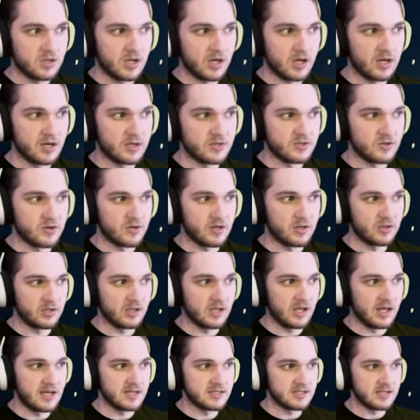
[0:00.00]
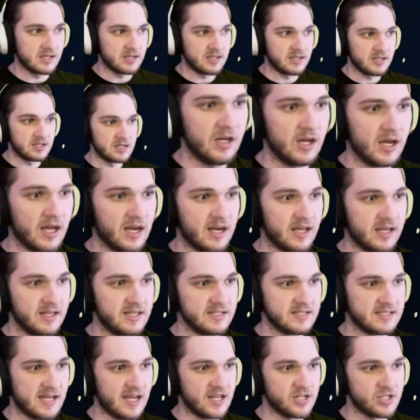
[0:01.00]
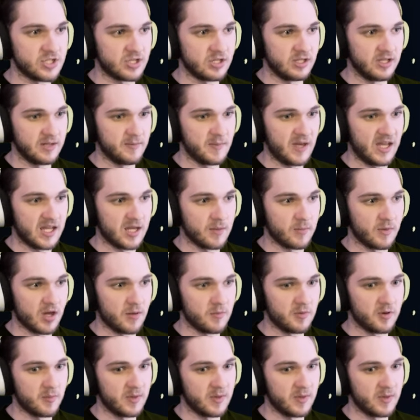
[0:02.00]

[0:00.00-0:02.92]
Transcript: I gotta turn out the lights, I think. I gotta intentionally make him come to